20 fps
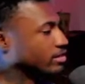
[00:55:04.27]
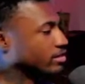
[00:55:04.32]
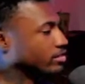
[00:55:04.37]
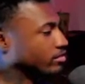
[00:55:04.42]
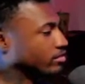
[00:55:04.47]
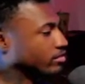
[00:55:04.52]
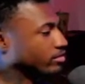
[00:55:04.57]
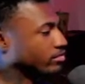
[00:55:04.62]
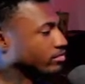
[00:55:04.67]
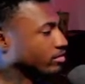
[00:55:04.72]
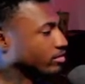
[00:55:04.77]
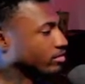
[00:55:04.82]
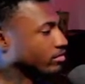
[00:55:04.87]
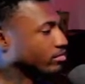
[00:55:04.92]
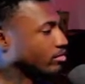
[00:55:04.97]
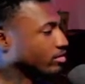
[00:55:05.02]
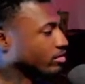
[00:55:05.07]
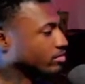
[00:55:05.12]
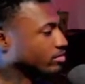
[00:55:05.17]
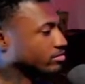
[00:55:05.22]
that
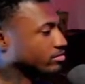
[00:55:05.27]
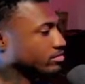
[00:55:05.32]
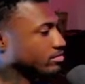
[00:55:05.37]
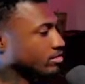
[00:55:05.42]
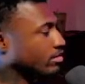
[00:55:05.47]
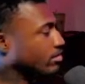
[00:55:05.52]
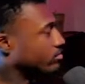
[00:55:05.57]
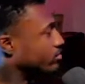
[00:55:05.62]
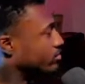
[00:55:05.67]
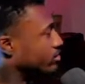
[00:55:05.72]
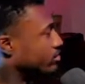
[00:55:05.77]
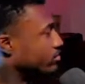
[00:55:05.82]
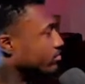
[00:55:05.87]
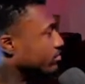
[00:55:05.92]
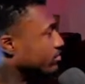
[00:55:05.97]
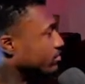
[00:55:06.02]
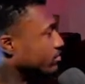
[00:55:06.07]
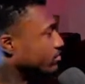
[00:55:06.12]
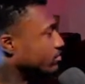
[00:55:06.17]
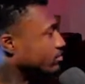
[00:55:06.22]
motherfucking Marcus
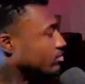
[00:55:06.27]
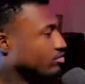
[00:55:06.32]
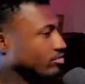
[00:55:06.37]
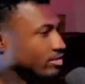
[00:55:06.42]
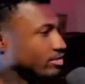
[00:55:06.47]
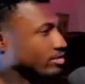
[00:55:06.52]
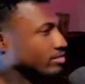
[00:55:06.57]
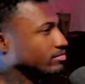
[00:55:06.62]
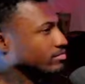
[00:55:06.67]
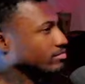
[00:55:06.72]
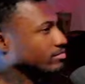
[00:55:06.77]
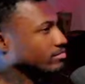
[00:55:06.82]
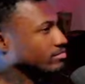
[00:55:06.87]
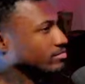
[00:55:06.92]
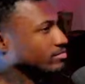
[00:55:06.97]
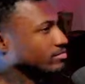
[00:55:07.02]
Garvey joint.